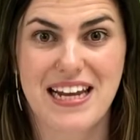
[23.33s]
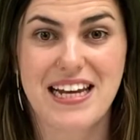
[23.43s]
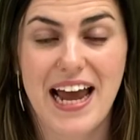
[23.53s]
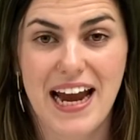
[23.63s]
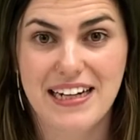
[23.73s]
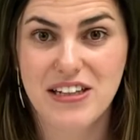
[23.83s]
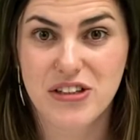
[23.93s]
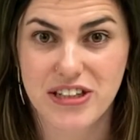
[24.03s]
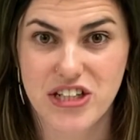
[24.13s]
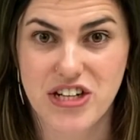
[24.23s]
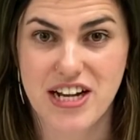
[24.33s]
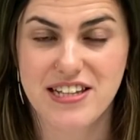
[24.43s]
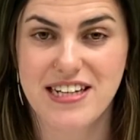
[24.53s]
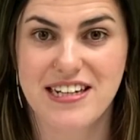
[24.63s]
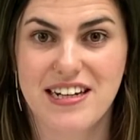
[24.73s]
He hated Christians.
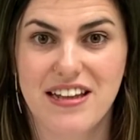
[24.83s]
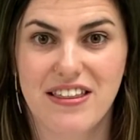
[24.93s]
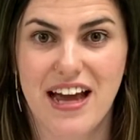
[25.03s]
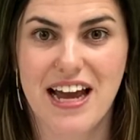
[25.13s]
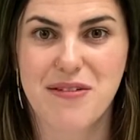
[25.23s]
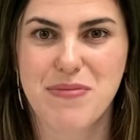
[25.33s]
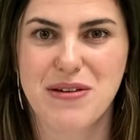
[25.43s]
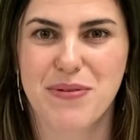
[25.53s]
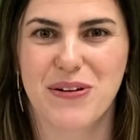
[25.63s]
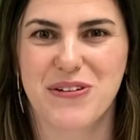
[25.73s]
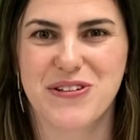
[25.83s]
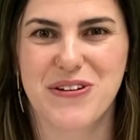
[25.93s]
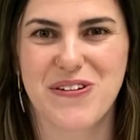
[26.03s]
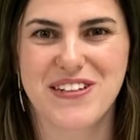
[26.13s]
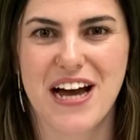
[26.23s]
He didn't like people who
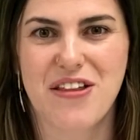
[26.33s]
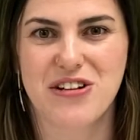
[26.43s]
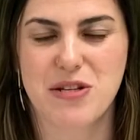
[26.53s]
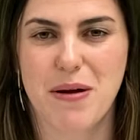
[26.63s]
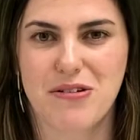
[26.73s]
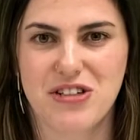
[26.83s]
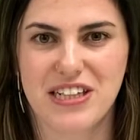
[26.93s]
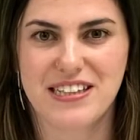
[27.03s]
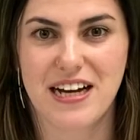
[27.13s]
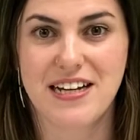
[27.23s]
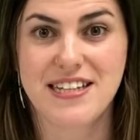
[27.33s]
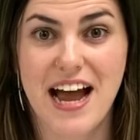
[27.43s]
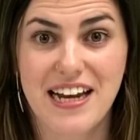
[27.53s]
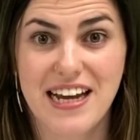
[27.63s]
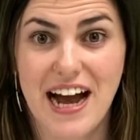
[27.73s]
told others about Jesus,
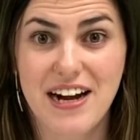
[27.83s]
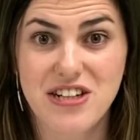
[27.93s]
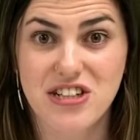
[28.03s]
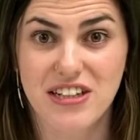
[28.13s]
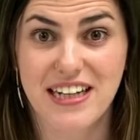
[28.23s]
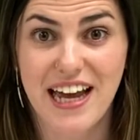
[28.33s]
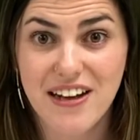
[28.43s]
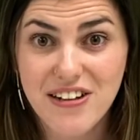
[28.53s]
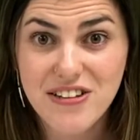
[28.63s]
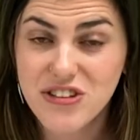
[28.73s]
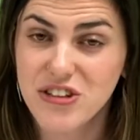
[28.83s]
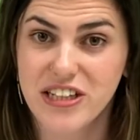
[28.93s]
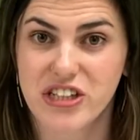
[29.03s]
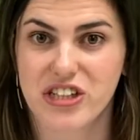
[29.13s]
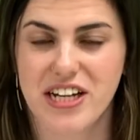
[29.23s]
and he actually killed
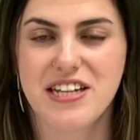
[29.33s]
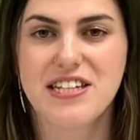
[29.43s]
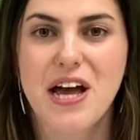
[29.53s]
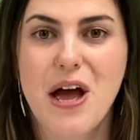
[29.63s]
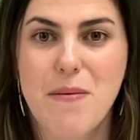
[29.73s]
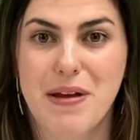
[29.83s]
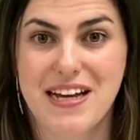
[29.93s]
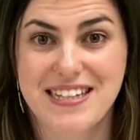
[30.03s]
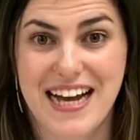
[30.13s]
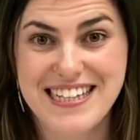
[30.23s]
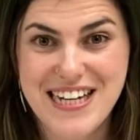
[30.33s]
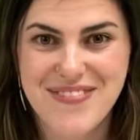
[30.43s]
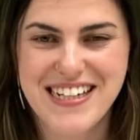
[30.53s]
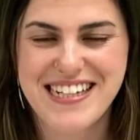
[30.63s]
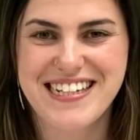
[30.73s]
Christians because that's how
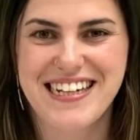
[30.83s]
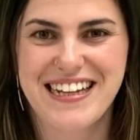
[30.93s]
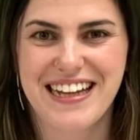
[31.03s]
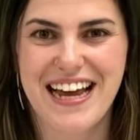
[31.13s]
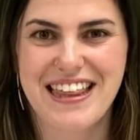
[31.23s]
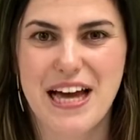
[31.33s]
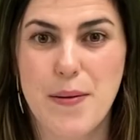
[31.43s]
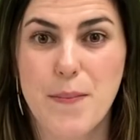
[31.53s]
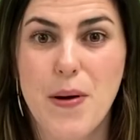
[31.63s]
much he didn't like them.